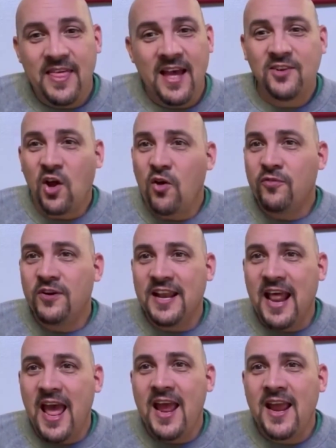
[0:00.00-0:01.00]
That's all for
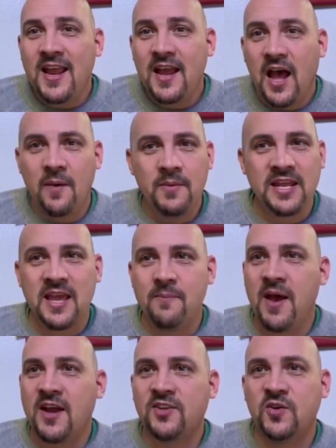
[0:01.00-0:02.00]
today. I'm going
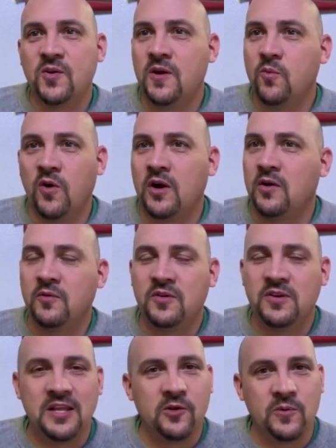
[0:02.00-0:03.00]
to get back to it. We're
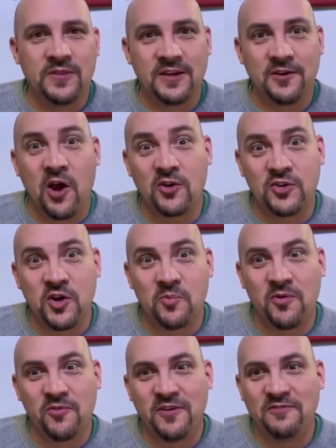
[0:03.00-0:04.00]
dealing with the
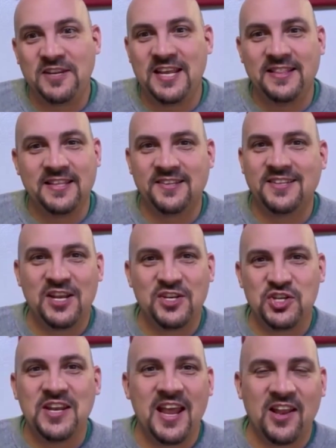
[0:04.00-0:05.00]
October 15th
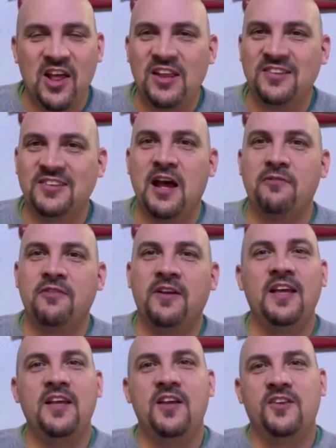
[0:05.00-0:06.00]
extension deadline stuff.
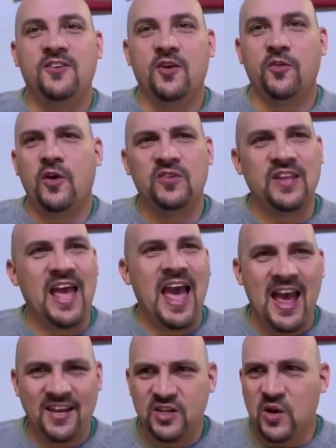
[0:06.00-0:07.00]
So those that
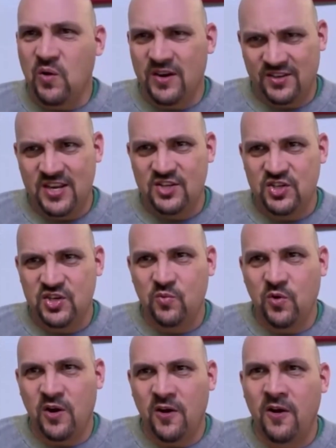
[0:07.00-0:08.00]
had to go on
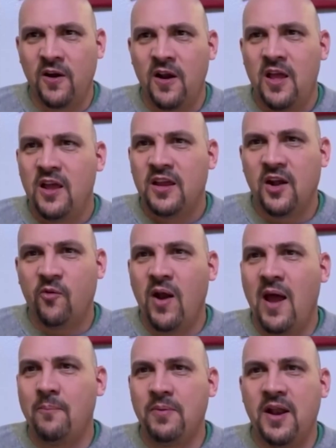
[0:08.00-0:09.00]
extension, we're kind
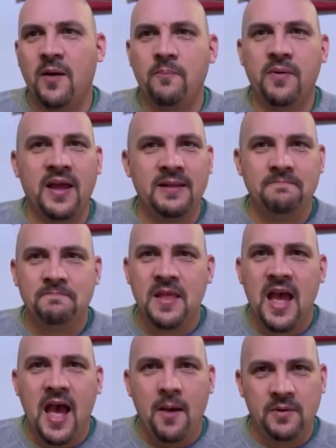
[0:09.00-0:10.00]
of wrapping up. But
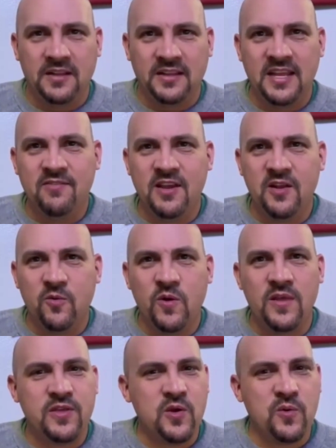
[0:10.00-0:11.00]
I'm going to leave it
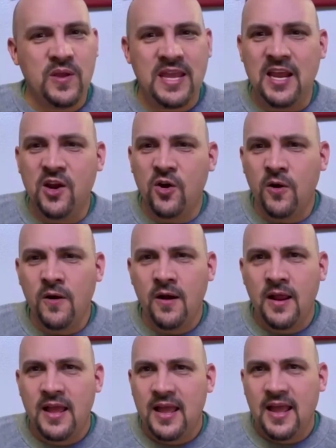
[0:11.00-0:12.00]
with you
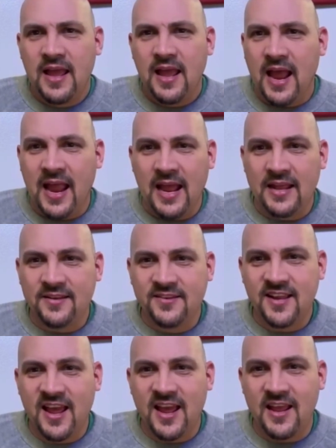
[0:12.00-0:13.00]
here
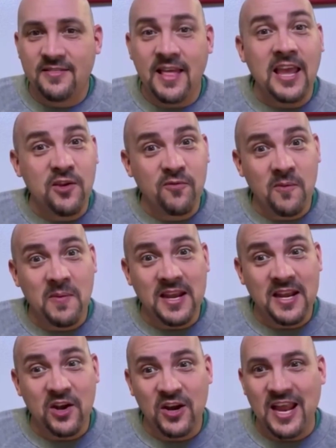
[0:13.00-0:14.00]
and say thank you for
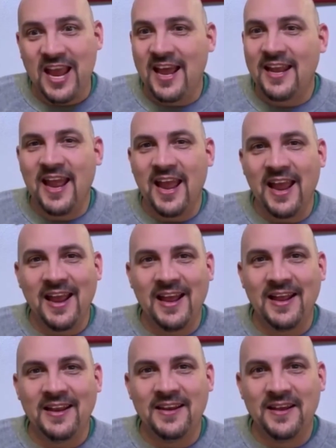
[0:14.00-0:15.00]
being here again
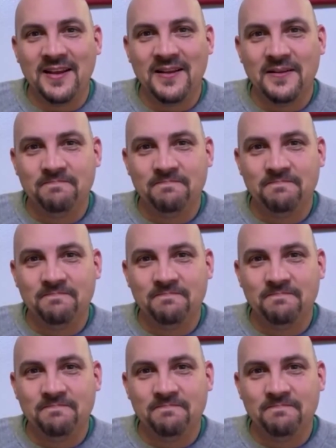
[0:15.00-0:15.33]
and